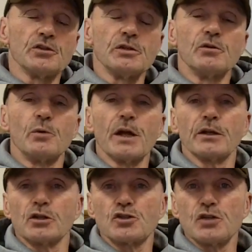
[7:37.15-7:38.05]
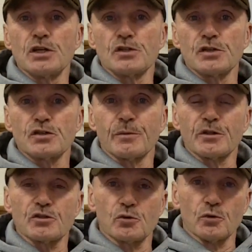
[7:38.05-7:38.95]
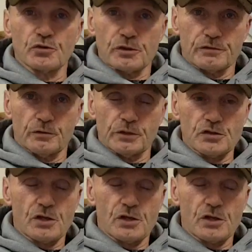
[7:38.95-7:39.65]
During the regular season, some of the schools that are fully